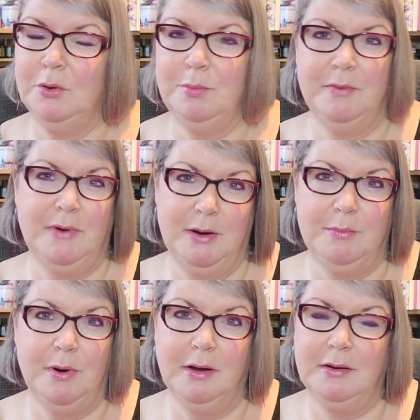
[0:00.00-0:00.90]
could be very
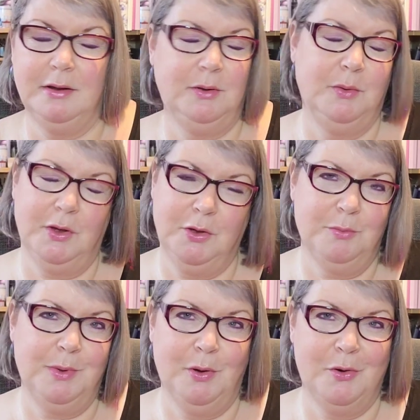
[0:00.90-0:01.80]
bright, and I knew there
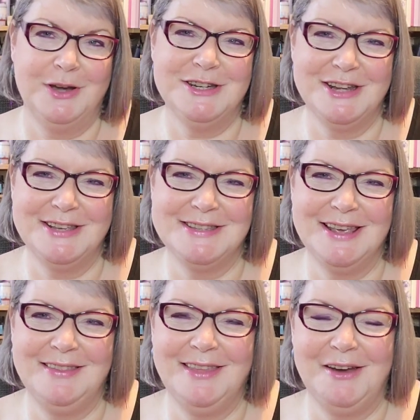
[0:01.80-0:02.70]
could be oranges
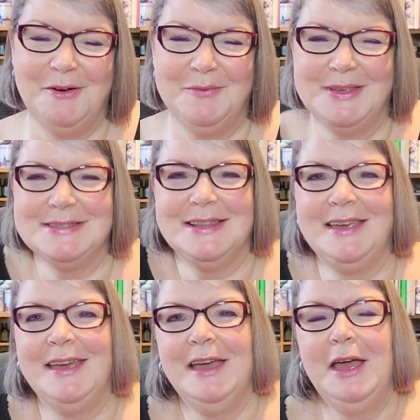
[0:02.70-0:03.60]
in there,
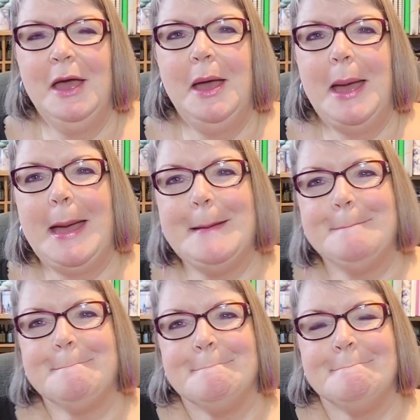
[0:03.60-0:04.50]
obviously.
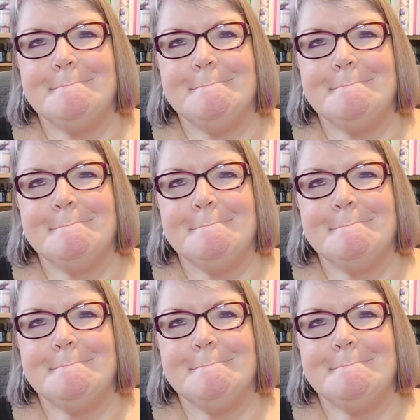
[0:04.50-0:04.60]
I